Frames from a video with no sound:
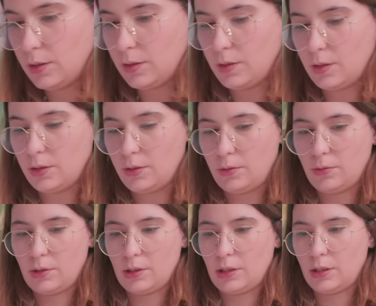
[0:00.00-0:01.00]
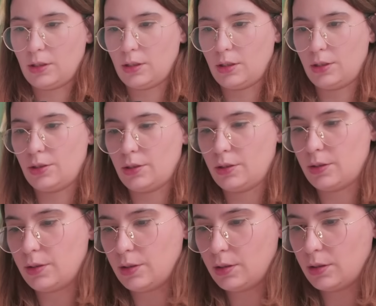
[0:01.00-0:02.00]
So I
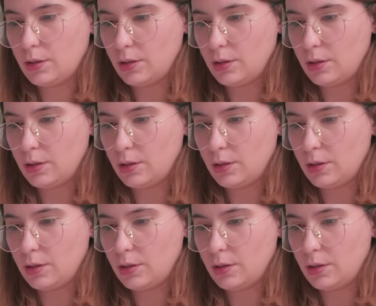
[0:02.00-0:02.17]
just